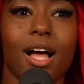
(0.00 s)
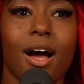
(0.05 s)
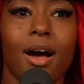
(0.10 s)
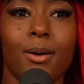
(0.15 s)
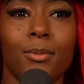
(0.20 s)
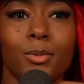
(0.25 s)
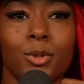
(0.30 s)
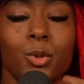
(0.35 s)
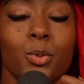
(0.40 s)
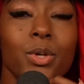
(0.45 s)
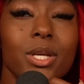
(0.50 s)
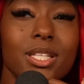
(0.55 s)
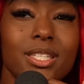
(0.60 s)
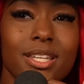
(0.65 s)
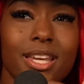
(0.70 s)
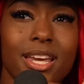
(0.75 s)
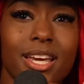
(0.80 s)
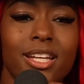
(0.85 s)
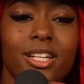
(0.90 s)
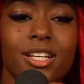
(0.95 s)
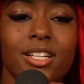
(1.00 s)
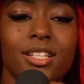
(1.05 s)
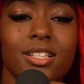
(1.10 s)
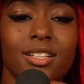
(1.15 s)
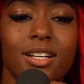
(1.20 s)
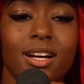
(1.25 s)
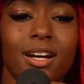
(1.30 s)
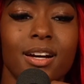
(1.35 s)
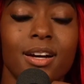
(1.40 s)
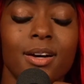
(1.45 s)
Louisiana.
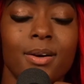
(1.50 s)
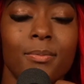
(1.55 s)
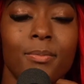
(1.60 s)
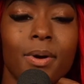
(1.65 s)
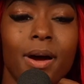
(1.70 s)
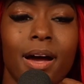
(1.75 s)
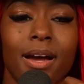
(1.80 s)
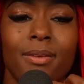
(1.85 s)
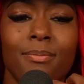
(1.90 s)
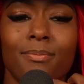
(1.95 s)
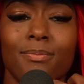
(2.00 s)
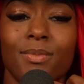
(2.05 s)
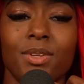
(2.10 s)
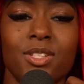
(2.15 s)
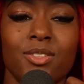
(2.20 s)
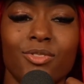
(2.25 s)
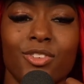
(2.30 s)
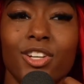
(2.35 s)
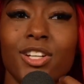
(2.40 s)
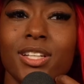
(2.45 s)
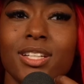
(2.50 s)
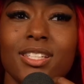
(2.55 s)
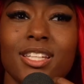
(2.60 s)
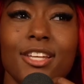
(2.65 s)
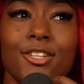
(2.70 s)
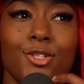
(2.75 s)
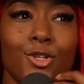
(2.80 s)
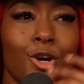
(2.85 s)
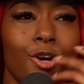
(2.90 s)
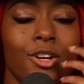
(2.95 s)
It's funny because
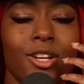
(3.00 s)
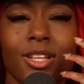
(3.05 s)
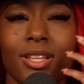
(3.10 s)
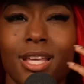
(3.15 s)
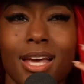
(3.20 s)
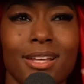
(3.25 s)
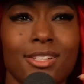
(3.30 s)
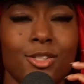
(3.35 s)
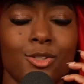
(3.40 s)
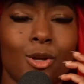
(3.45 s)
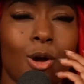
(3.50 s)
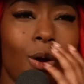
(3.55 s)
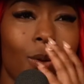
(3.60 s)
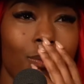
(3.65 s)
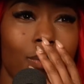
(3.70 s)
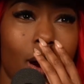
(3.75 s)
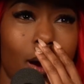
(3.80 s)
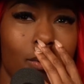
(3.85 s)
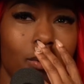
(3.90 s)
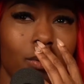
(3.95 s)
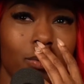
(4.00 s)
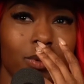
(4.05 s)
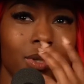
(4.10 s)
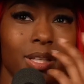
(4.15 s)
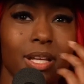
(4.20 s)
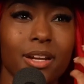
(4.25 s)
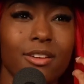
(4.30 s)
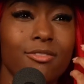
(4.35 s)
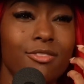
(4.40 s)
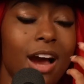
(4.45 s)
I started that song probably
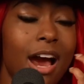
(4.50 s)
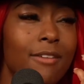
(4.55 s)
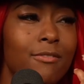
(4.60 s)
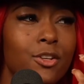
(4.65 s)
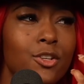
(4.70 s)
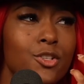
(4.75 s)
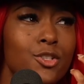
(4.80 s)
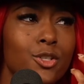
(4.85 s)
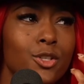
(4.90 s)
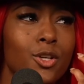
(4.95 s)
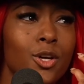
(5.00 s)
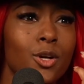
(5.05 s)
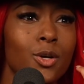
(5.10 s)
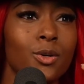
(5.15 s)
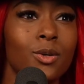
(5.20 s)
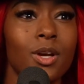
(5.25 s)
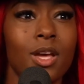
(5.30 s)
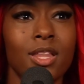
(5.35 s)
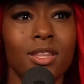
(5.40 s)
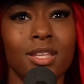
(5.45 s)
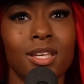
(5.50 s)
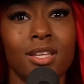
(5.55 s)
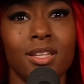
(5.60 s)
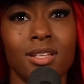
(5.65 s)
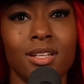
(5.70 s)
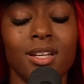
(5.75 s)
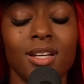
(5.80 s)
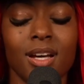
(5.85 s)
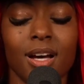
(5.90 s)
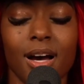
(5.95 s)
like 5 years ago, and
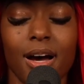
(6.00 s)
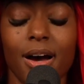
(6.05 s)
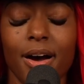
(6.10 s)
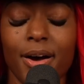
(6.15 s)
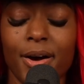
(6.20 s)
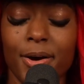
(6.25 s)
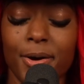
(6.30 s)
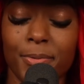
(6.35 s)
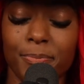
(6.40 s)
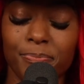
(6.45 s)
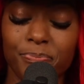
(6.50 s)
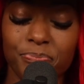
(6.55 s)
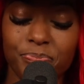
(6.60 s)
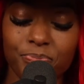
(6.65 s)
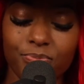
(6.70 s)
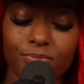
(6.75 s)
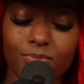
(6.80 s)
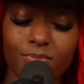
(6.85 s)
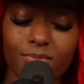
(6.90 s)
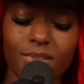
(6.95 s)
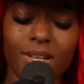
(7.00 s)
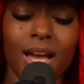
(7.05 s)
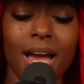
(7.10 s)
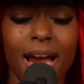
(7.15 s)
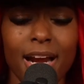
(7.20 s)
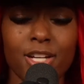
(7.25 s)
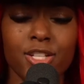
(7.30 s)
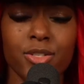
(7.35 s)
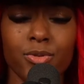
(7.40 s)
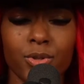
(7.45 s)
then I
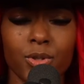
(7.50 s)
actually